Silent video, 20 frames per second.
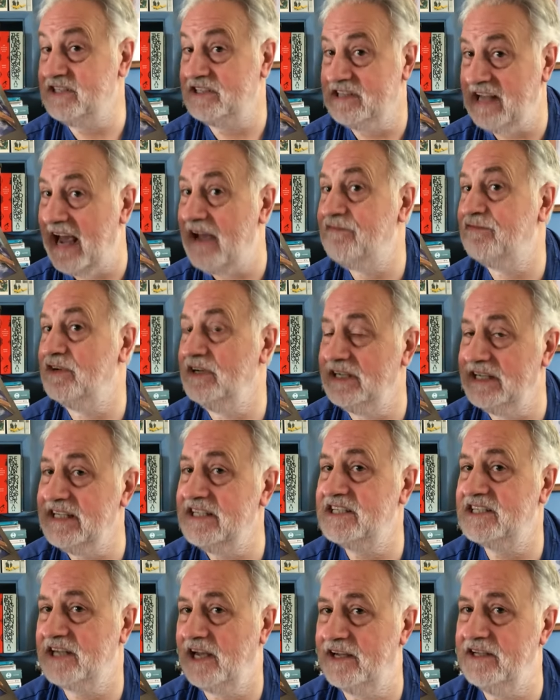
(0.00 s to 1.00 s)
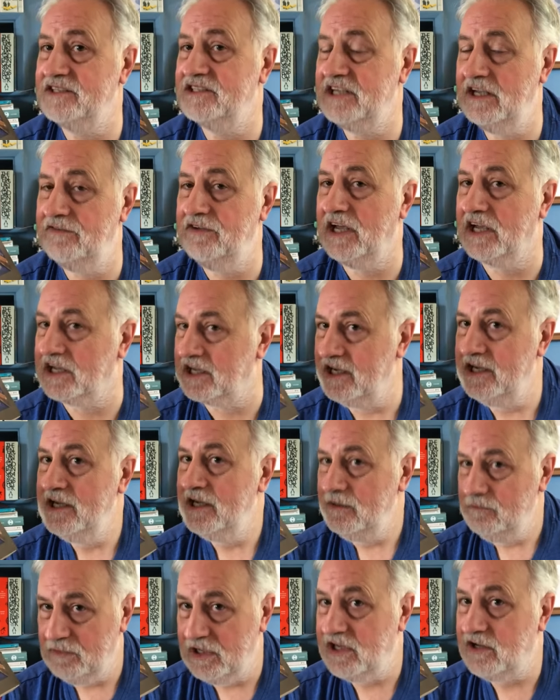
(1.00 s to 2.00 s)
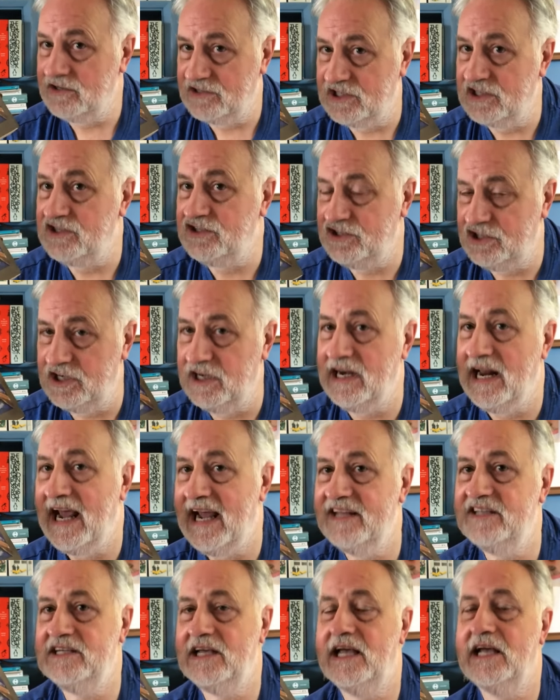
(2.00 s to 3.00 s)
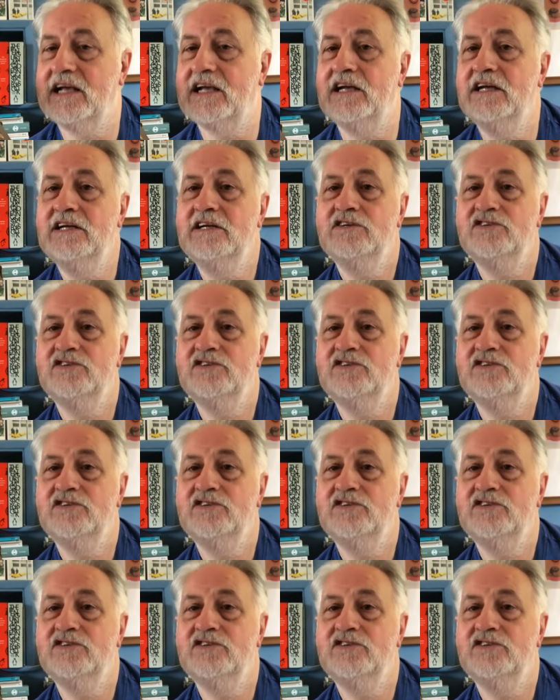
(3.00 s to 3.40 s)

definitely scientific because it's genetic.